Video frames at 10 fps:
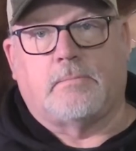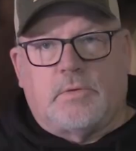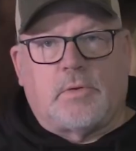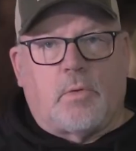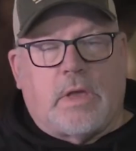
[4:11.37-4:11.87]

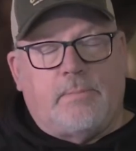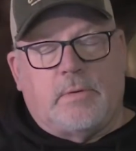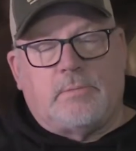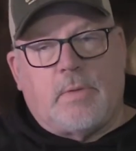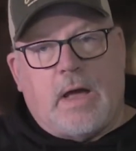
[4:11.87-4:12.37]
So keep
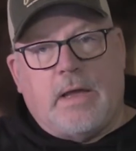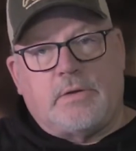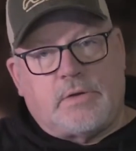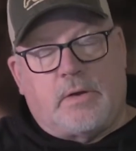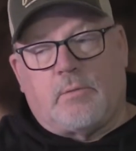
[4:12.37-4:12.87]
in
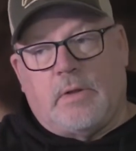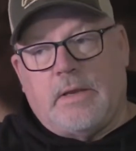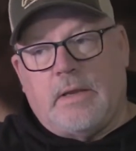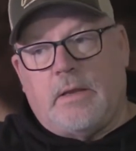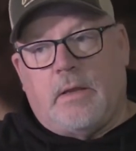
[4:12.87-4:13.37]
mind
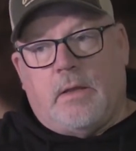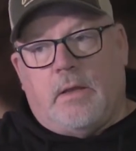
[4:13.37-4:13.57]
generally